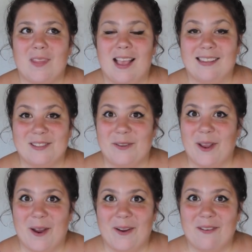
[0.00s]
as you
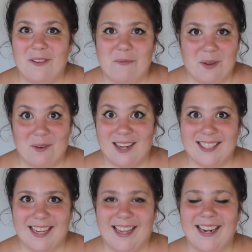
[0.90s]
know, if you've been
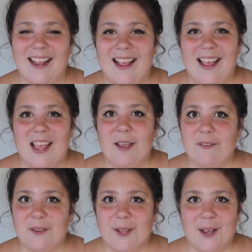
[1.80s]
watching it,
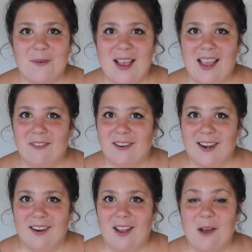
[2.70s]
if you look away
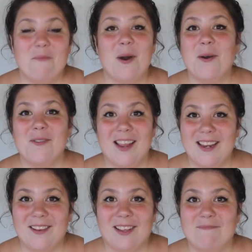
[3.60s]
for a
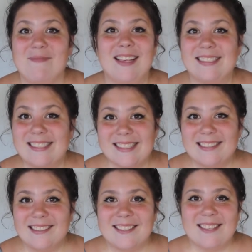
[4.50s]
moment, you could miss
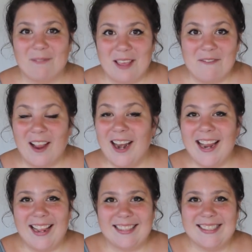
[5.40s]
something
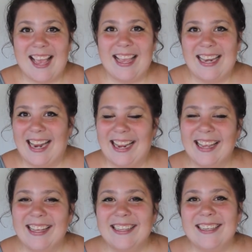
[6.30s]
very exciting.
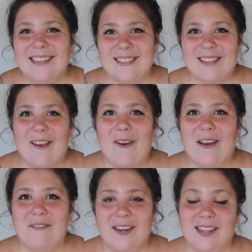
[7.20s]
So
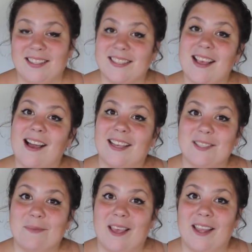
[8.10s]
a vanilla sock
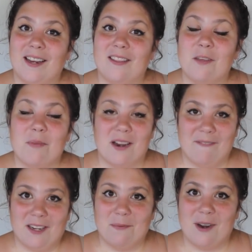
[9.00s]
has been the
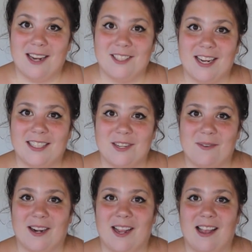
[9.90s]
perfect project to
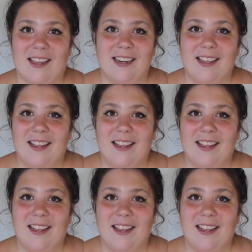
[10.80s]
work on